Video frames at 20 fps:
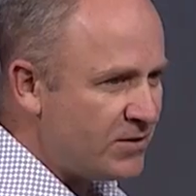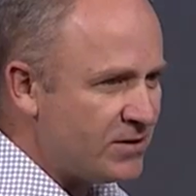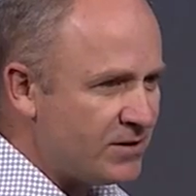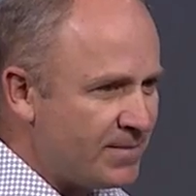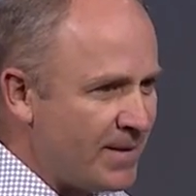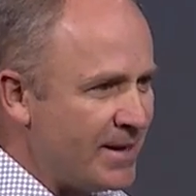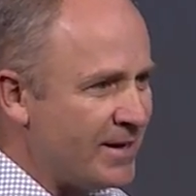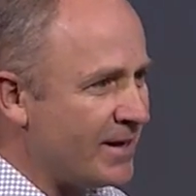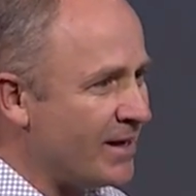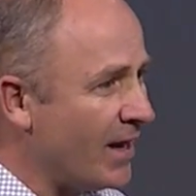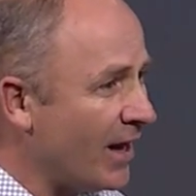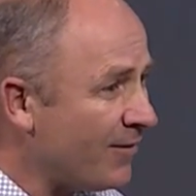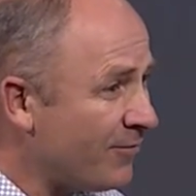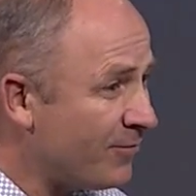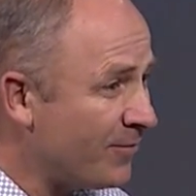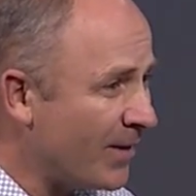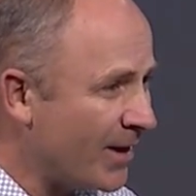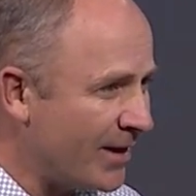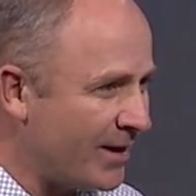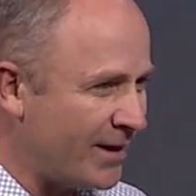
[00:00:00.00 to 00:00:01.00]
spend enough
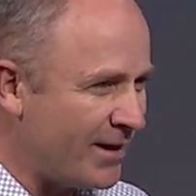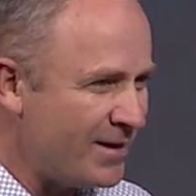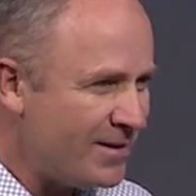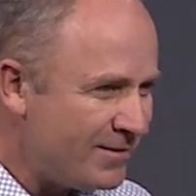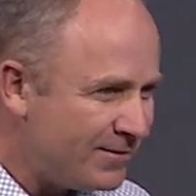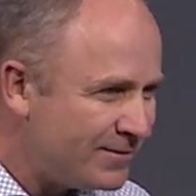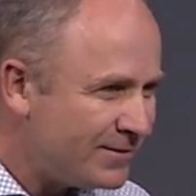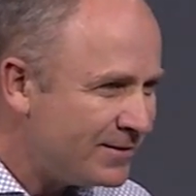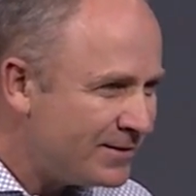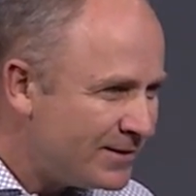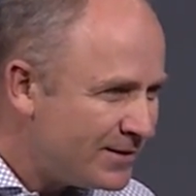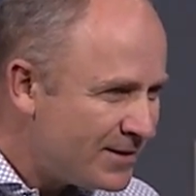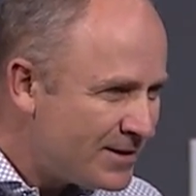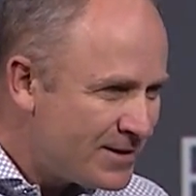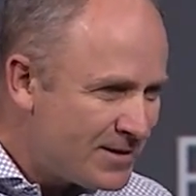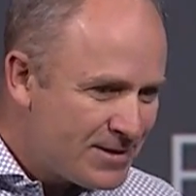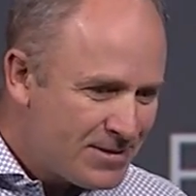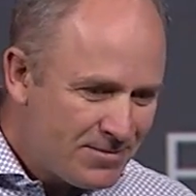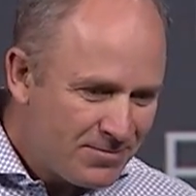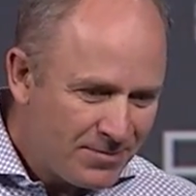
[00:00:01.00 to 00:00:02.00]
money,
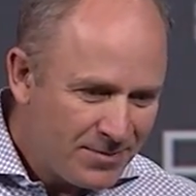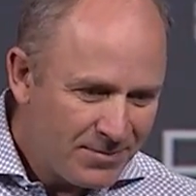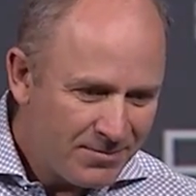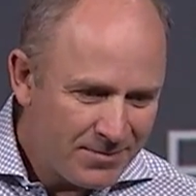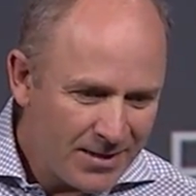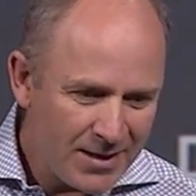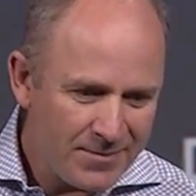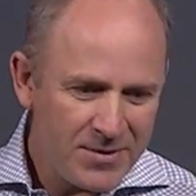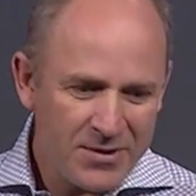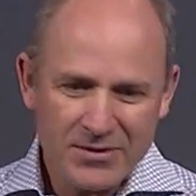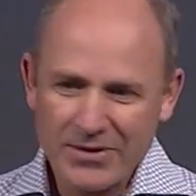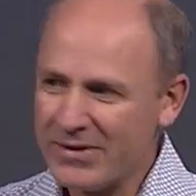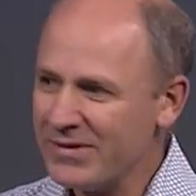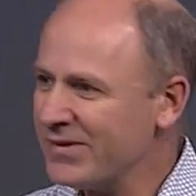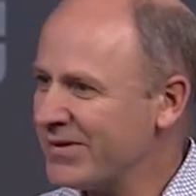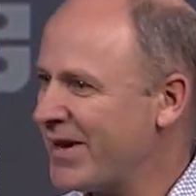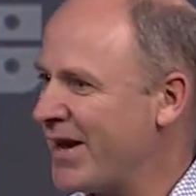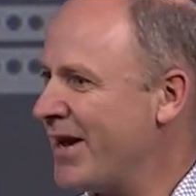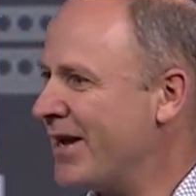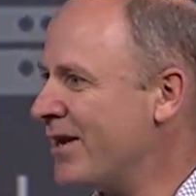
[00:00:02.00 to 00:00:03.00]
maybe you can
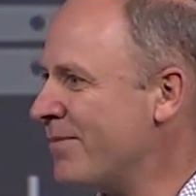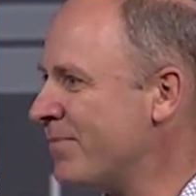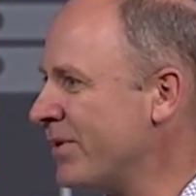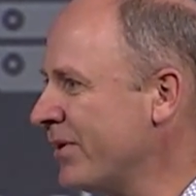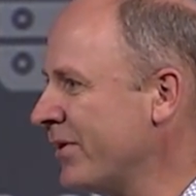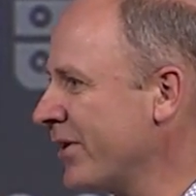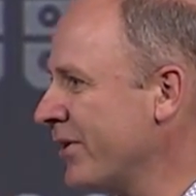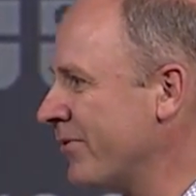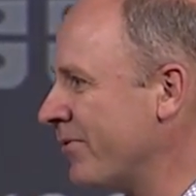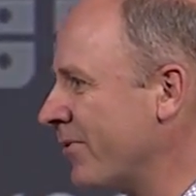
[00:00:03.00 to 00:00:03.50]
scan a billion